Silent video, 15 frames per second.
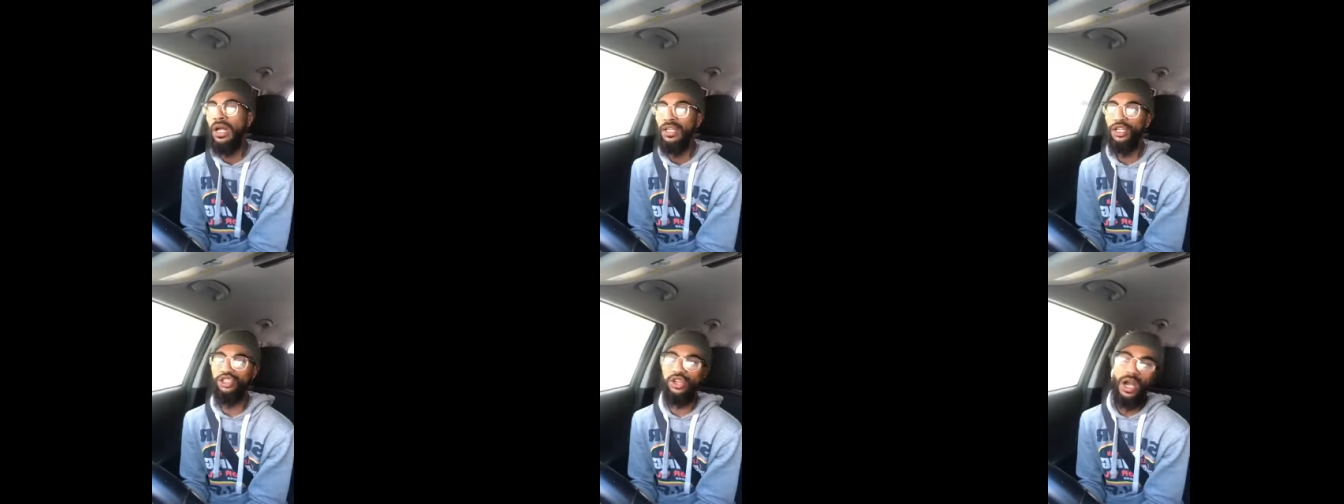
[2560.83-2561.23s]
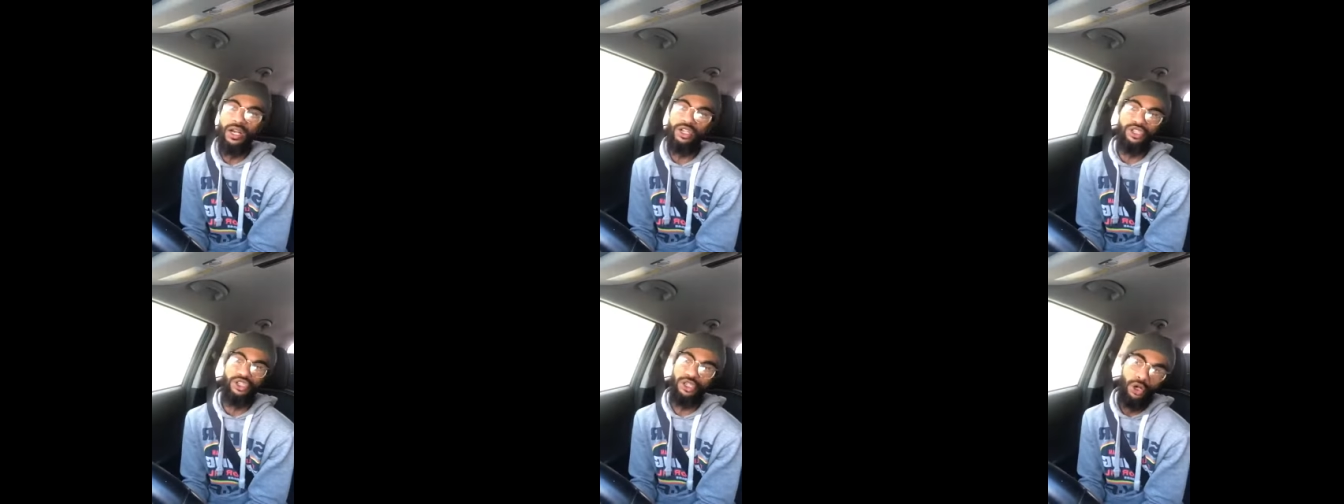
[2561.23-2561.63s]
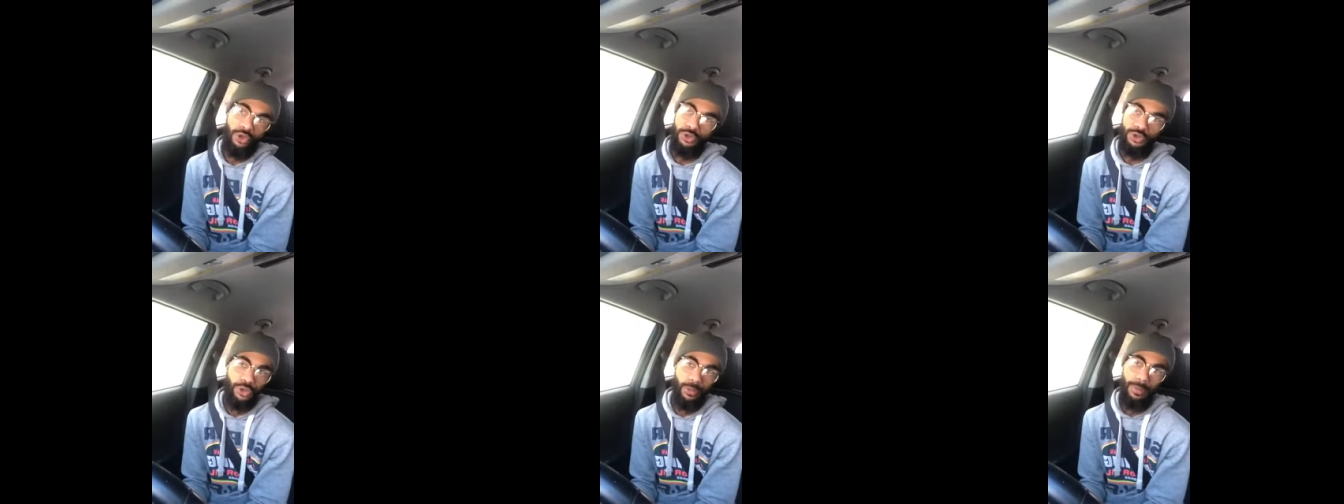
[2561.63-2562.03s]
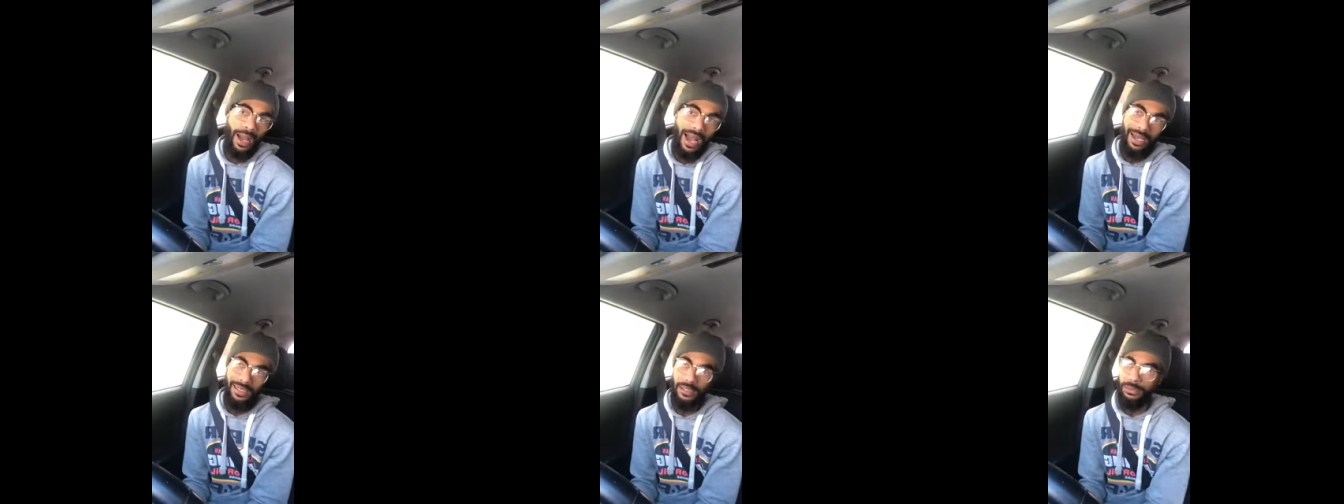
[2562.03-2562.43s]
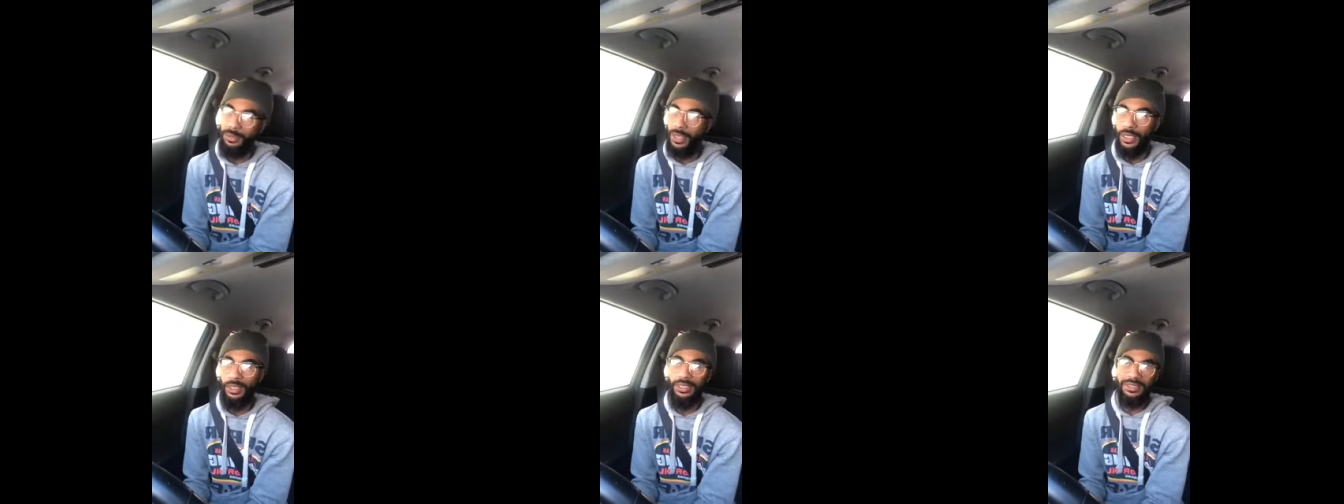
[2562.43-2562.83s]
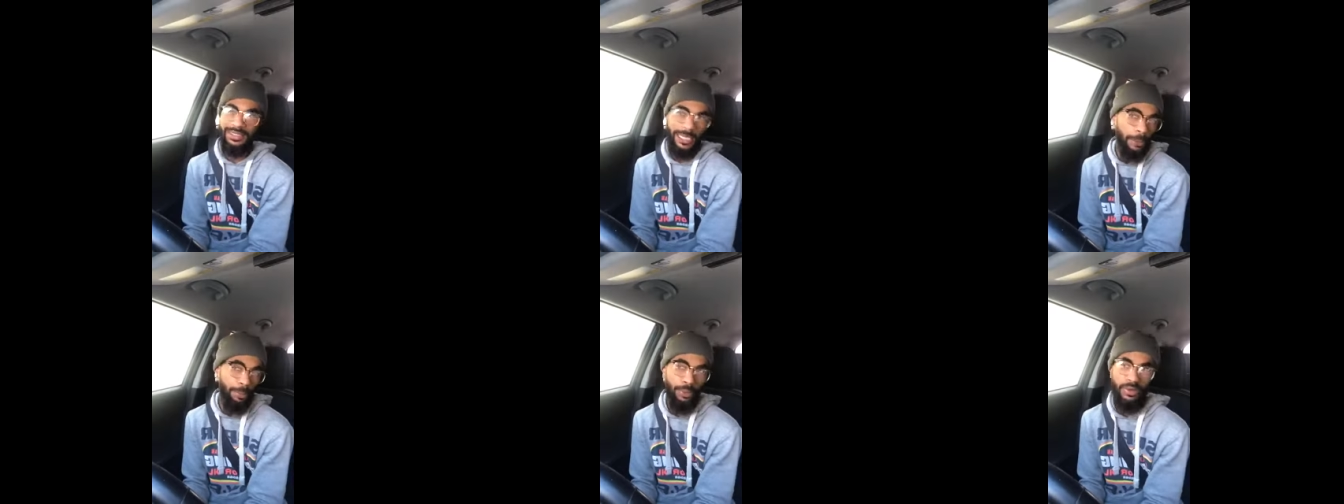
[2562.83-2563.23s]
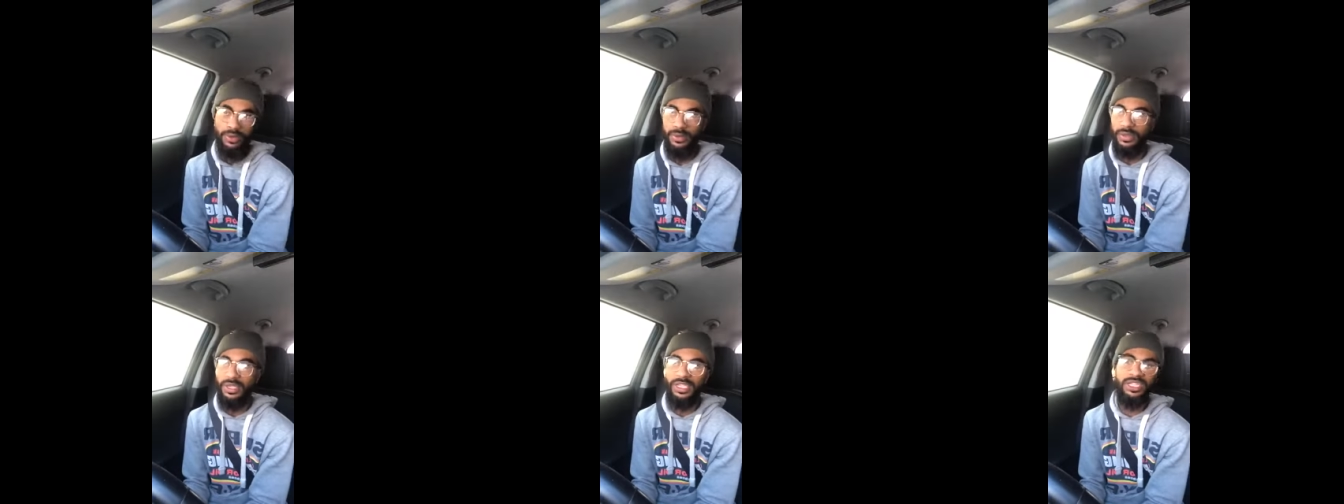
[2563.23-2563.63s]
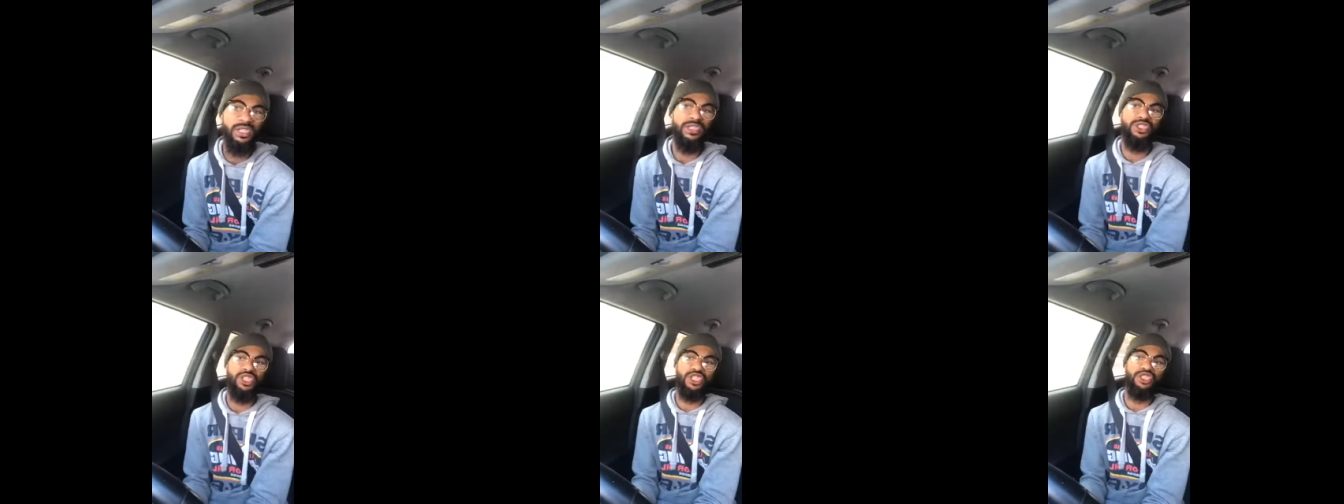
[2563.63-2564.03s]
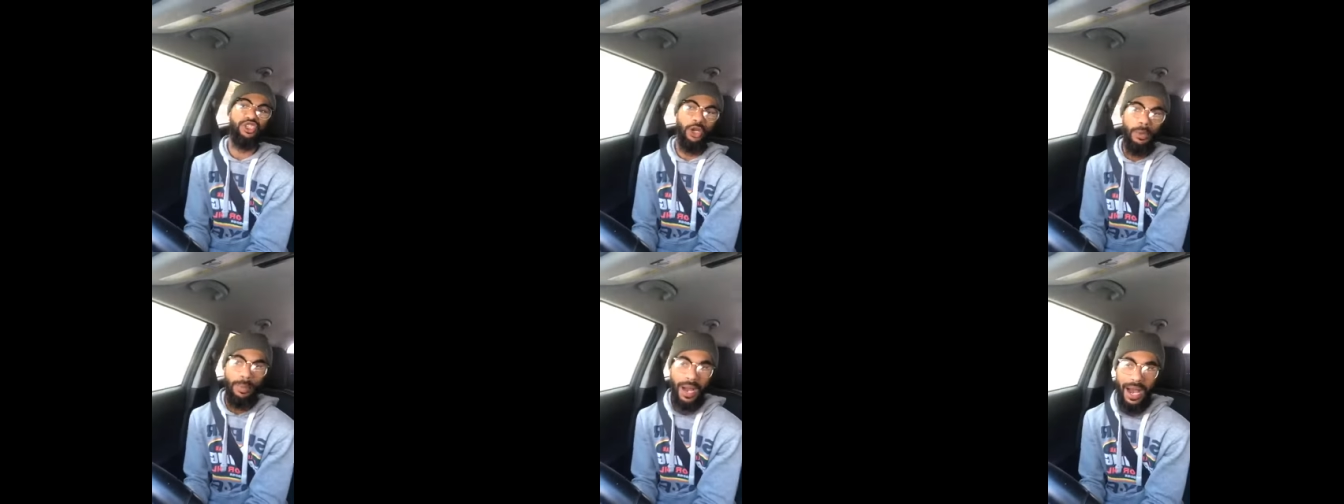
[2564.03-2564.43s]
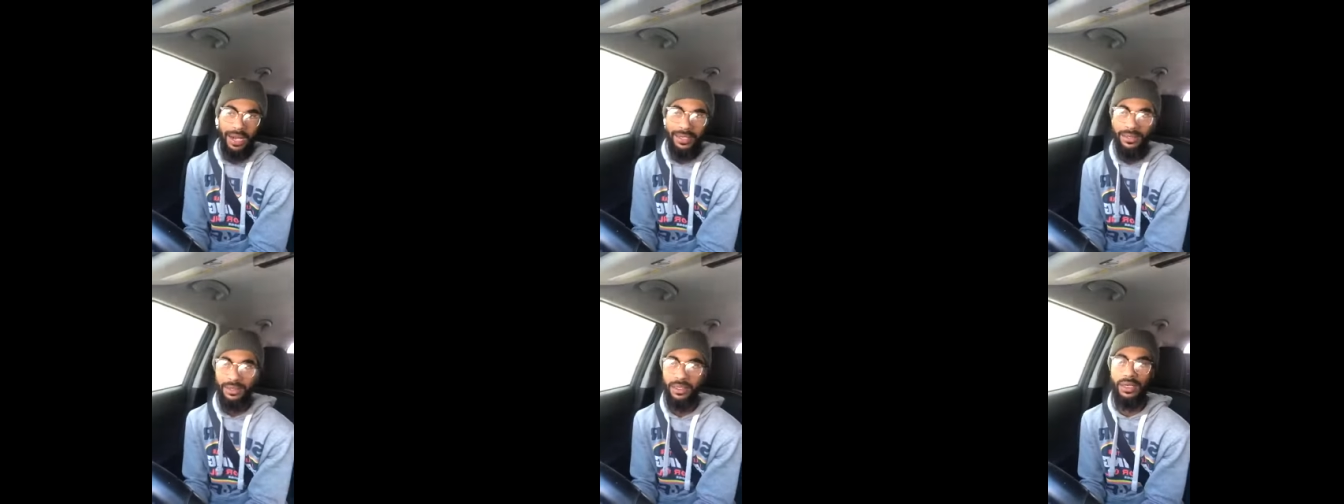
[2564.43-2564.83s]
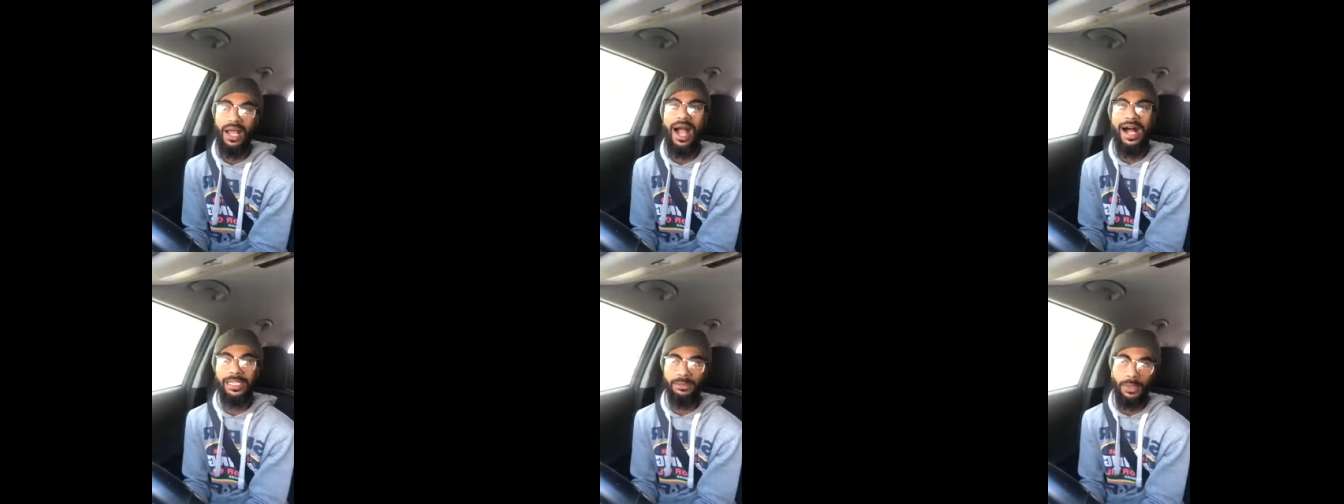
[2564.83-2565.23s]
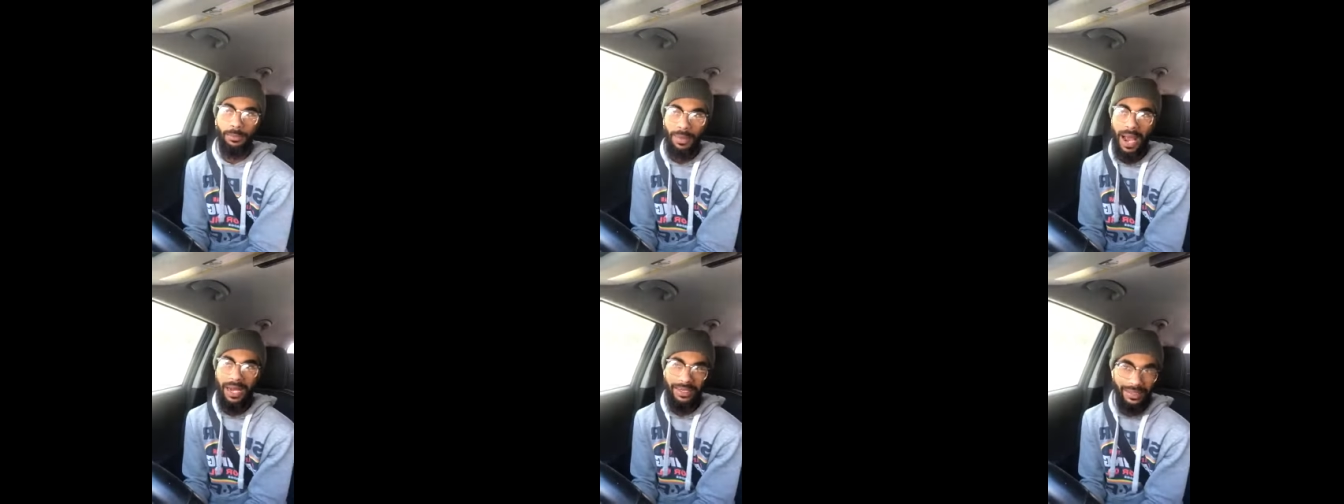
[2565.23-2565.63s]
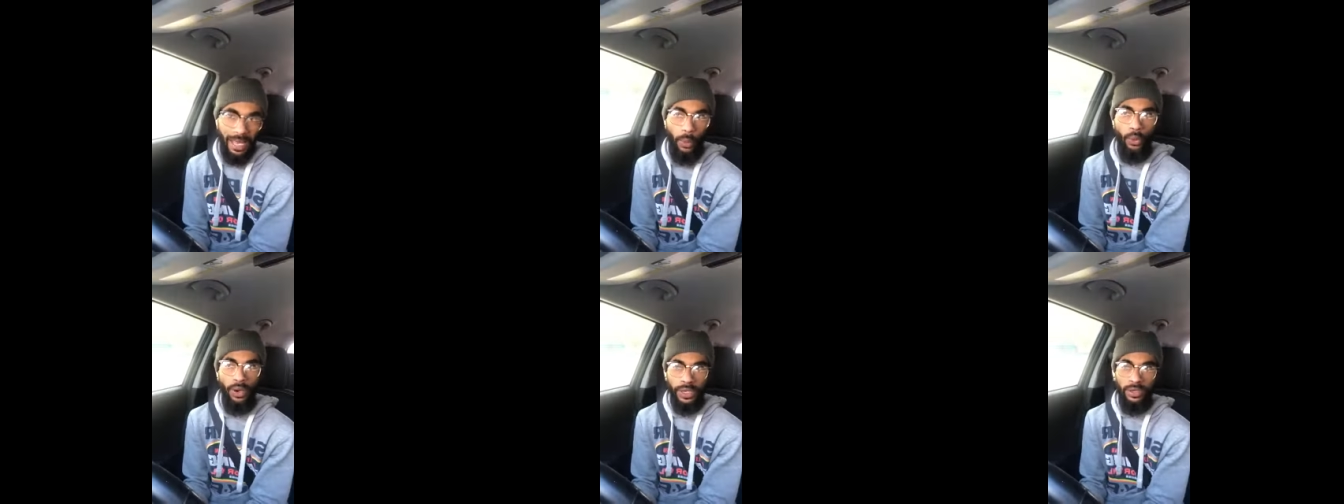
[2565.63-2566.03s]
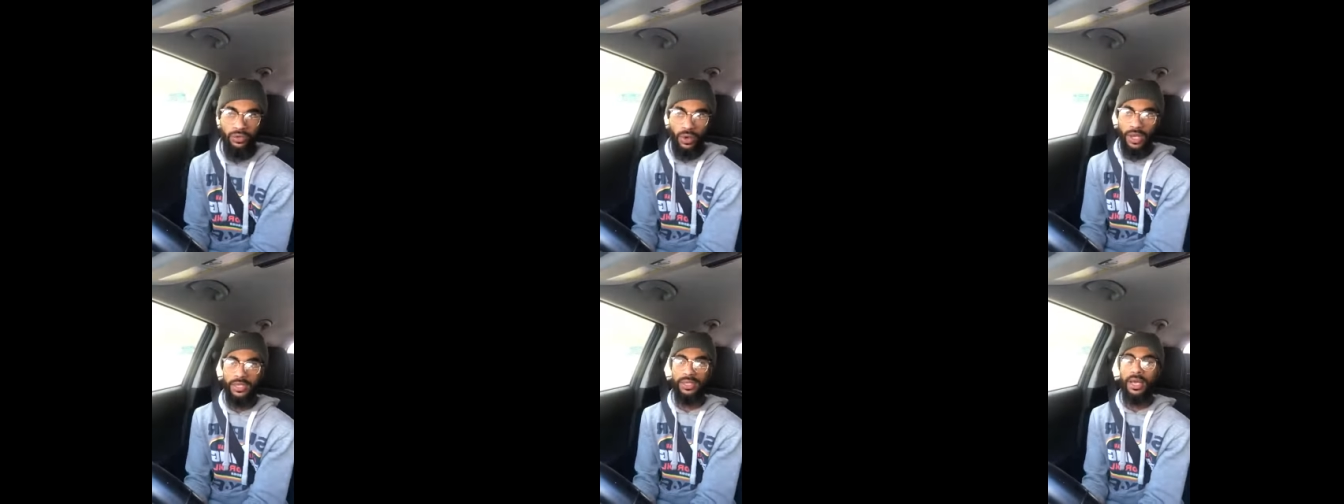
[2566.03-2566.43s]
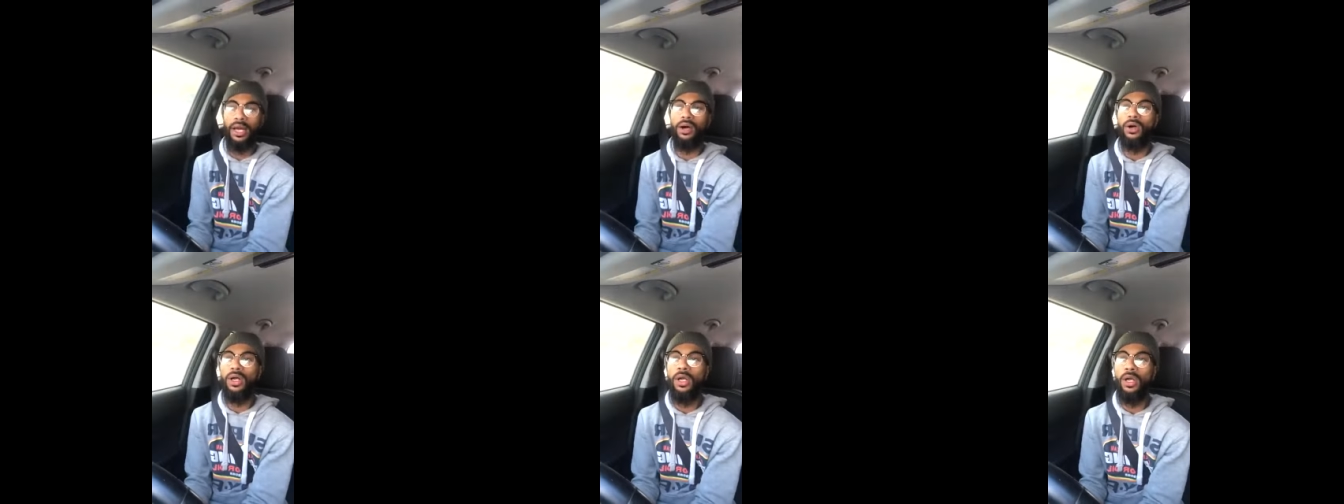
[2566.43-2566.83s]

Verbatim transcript: They're trying to show you your body, but deeper than just your body, the cosmic body that we're in right now,